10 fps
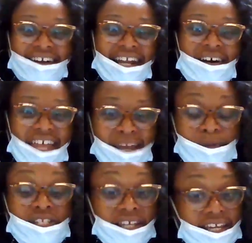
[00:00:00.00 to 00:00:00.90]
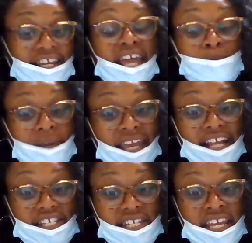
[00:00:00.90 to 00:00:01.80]
are now able to get a
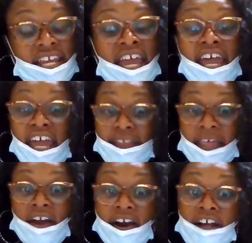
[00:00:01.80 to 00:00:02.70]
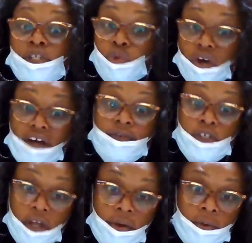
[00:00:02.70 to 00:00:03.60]
PhD and they are 12
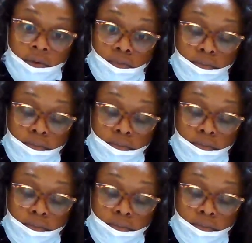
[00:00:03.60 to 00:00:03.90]
years old.